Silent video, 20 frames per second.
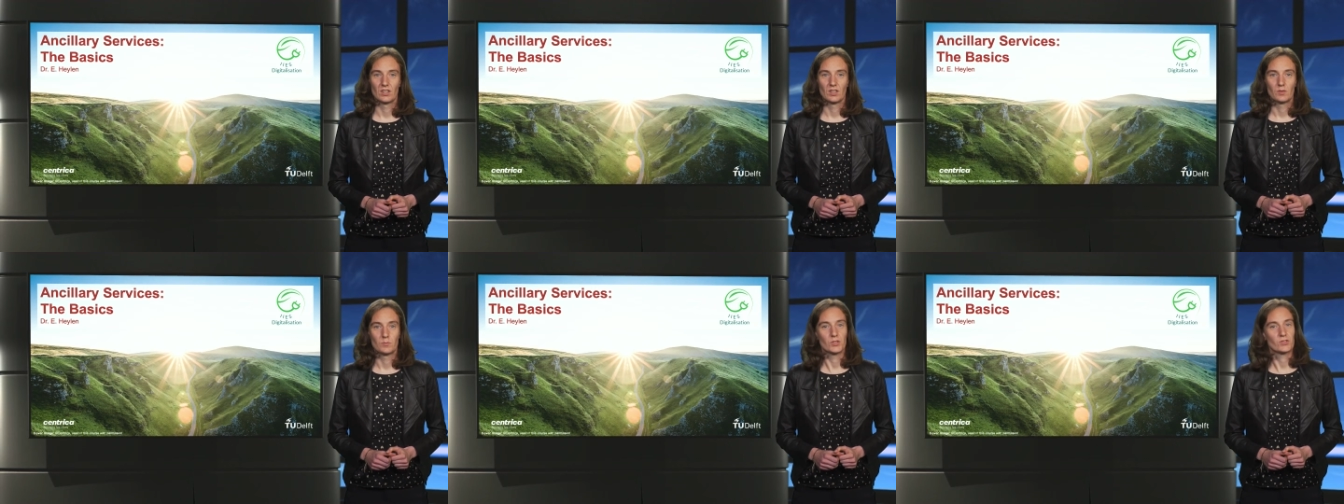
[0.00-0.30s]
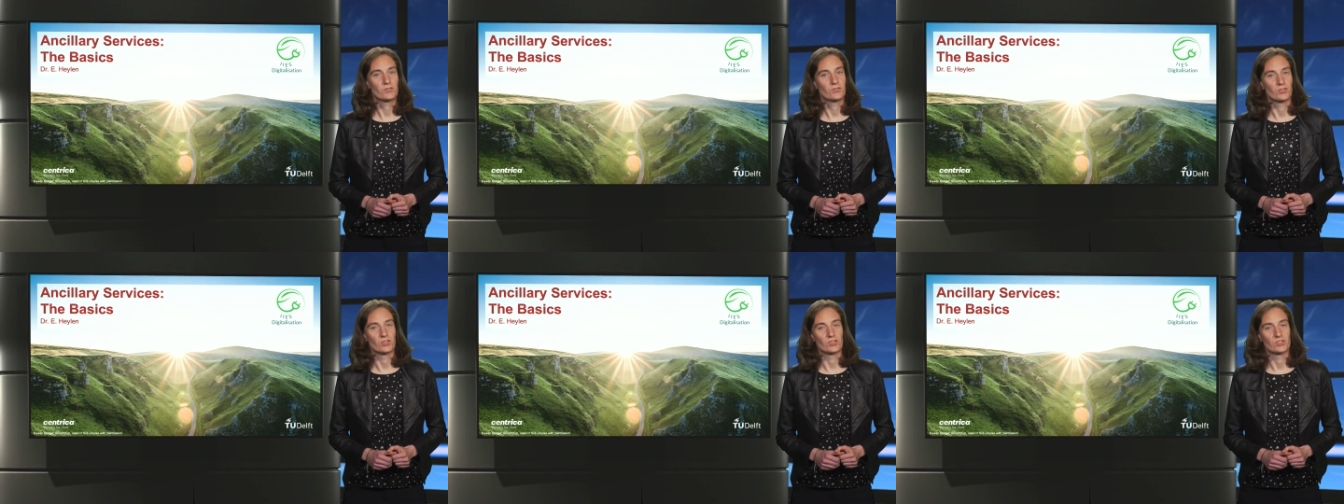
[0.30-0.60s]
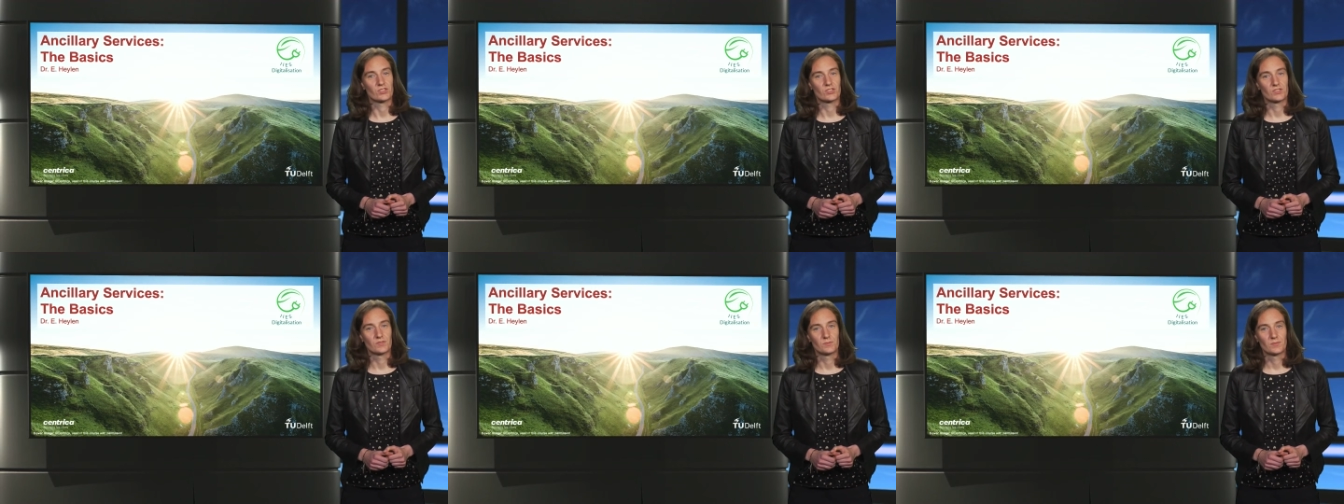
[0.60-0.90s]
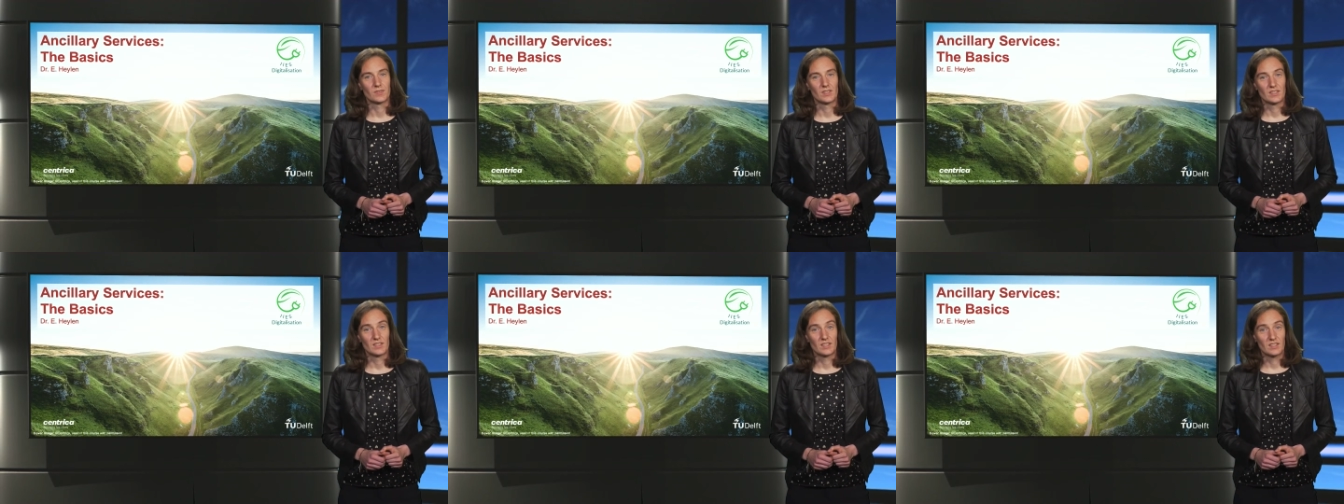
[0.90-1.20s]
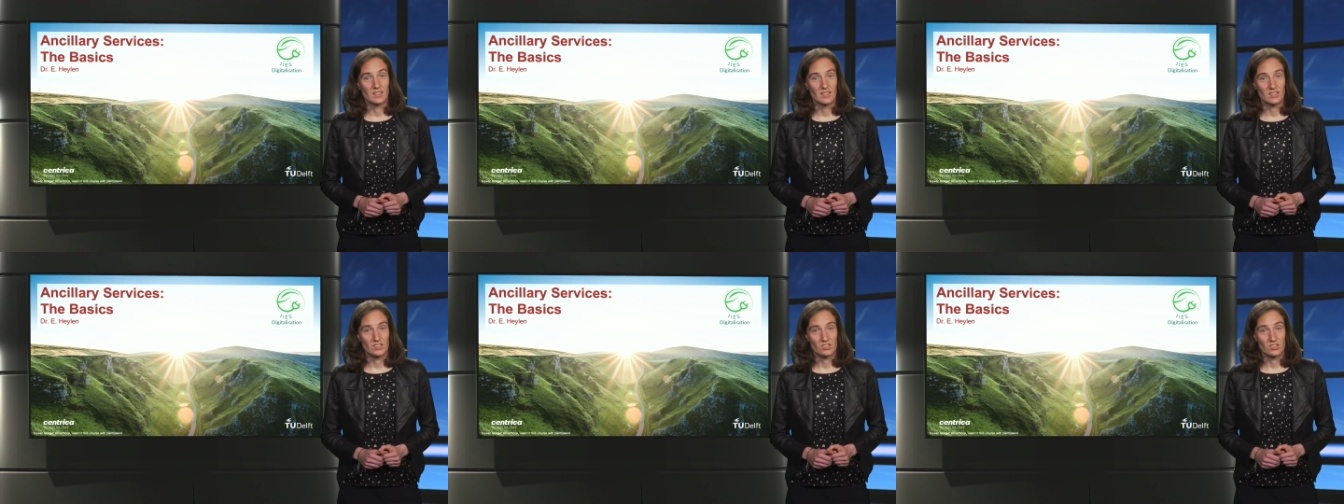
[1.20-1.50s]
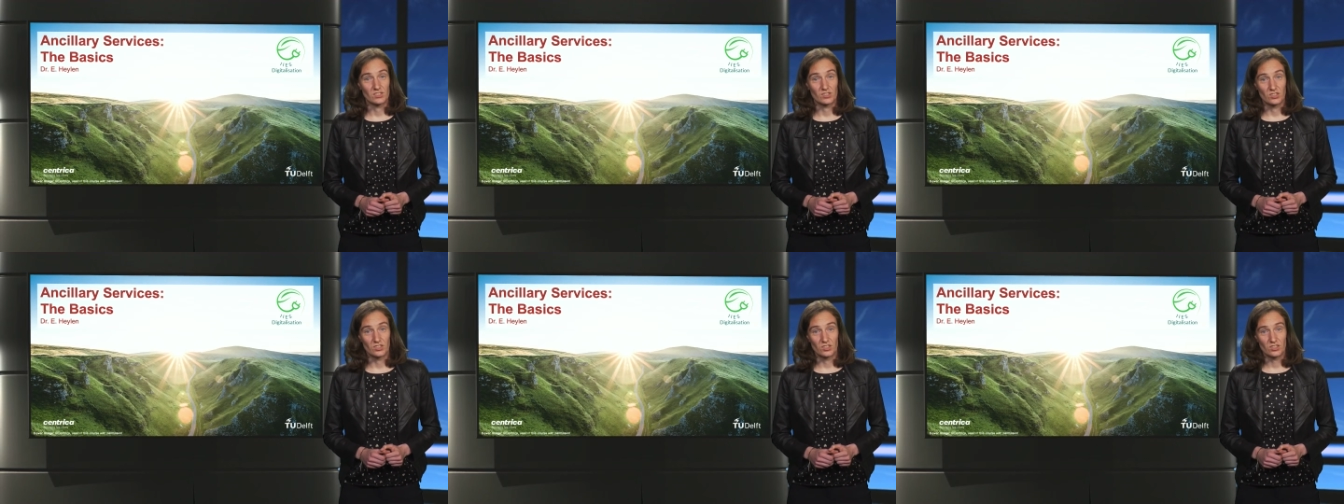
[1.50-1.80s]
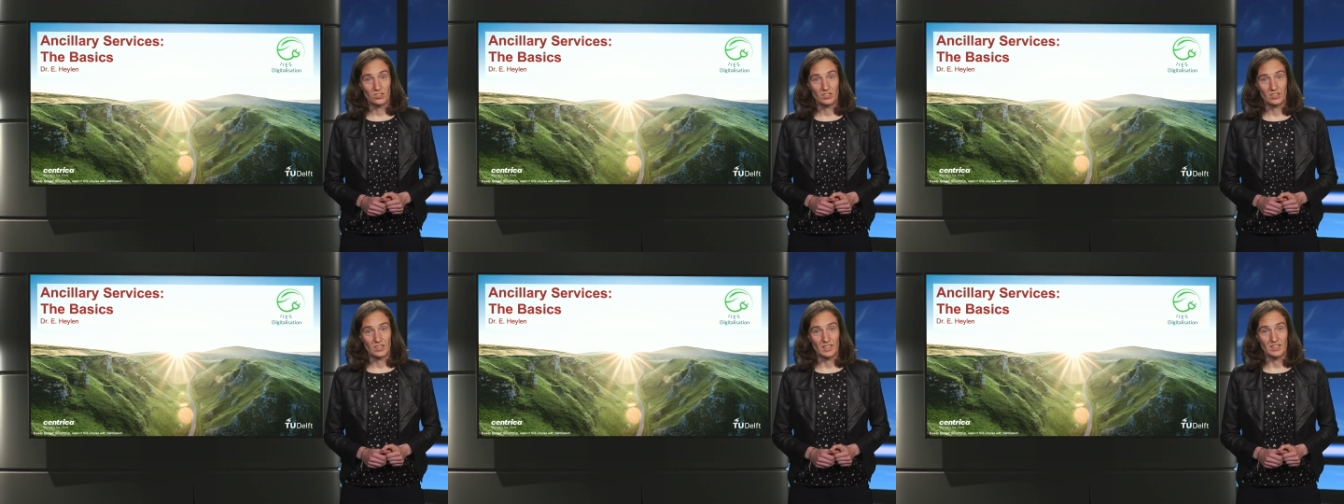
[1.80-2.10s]
But first, let us
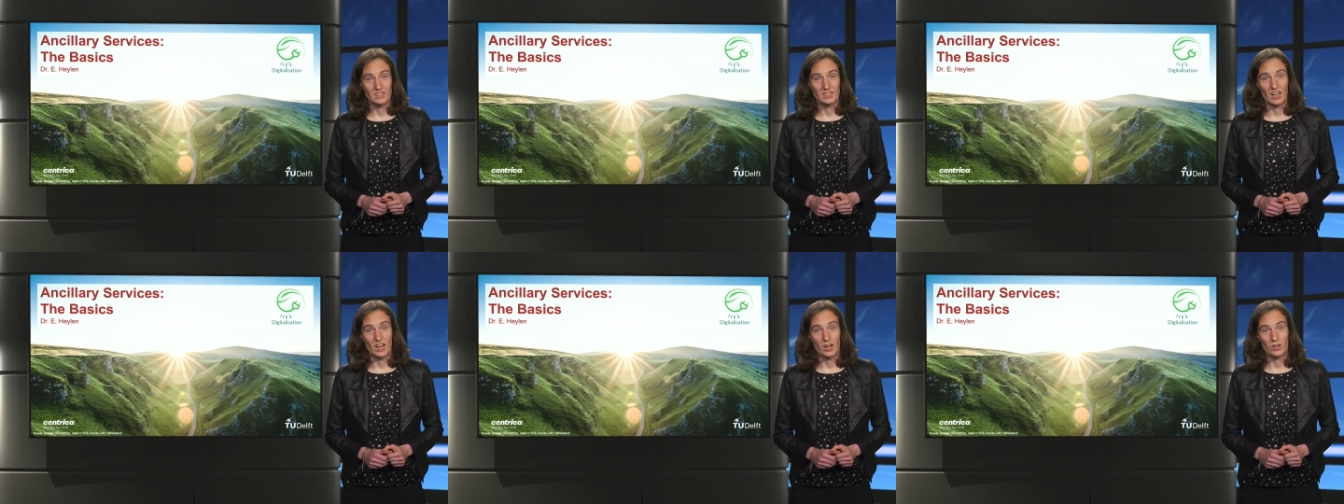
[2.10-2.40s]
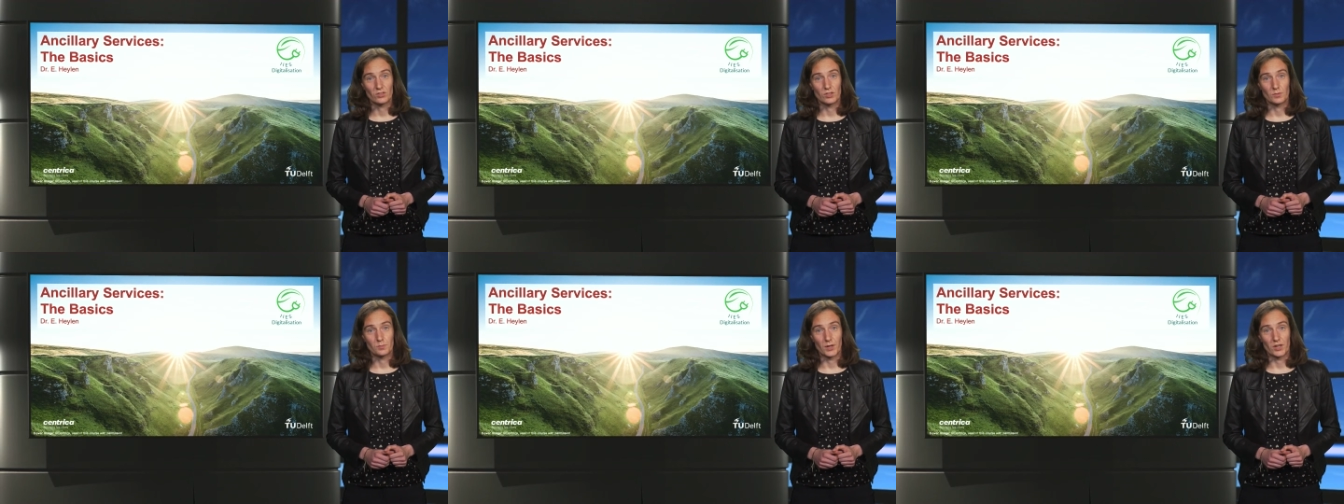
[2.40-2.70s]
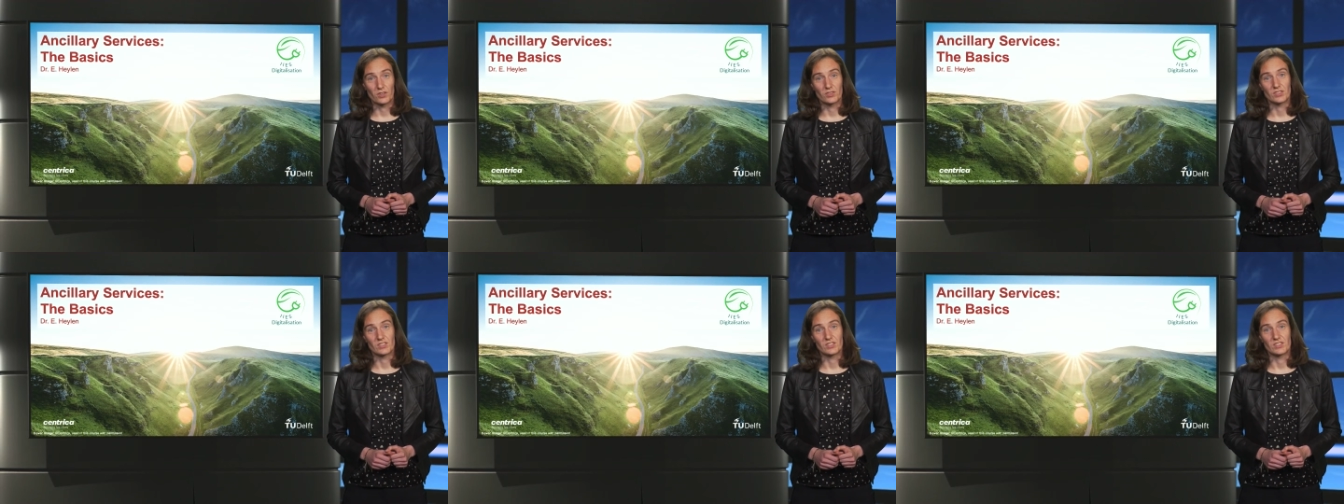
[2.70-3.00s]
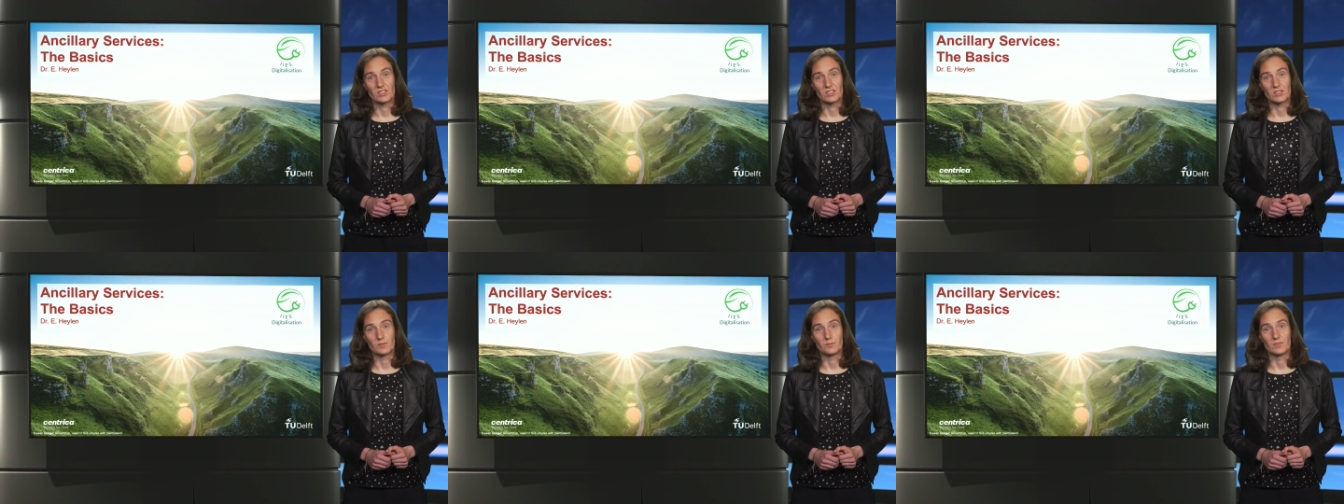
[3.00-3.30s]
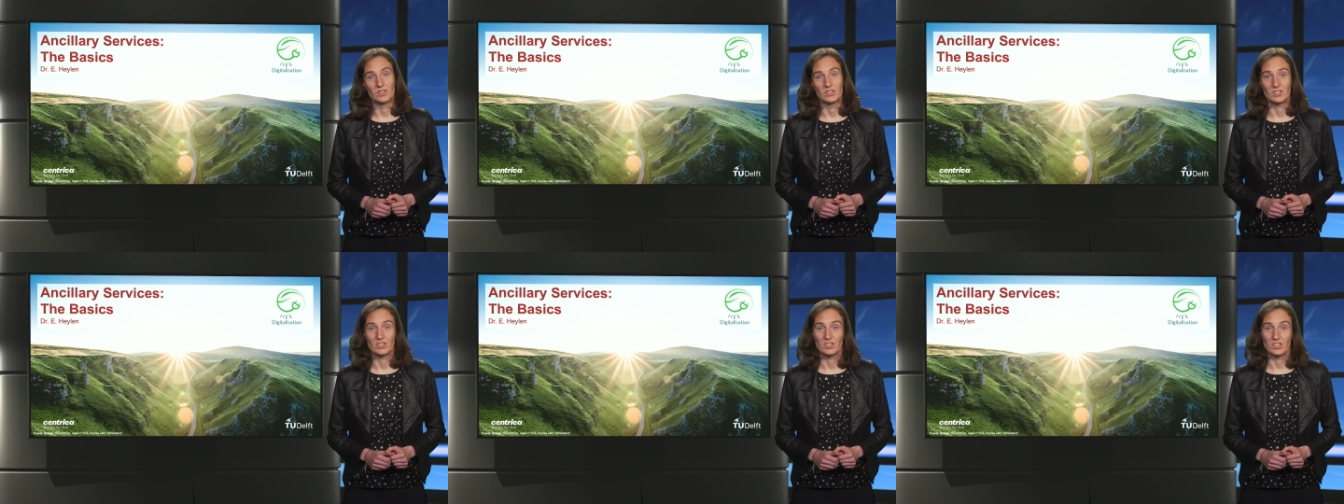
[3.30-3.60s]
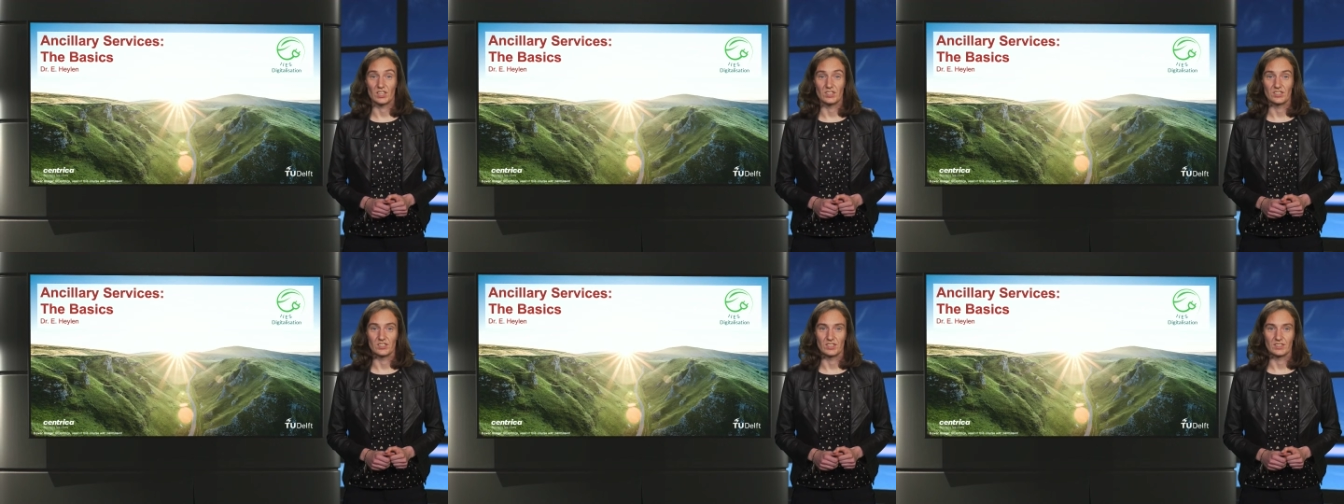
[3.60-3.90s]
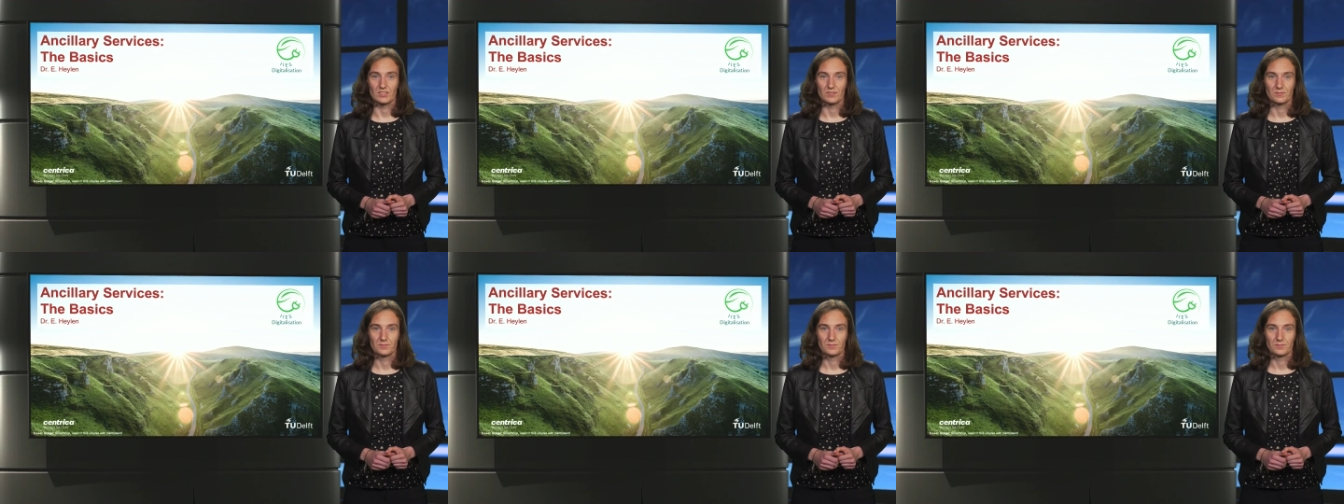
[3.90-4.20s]
look at how the power system is changing.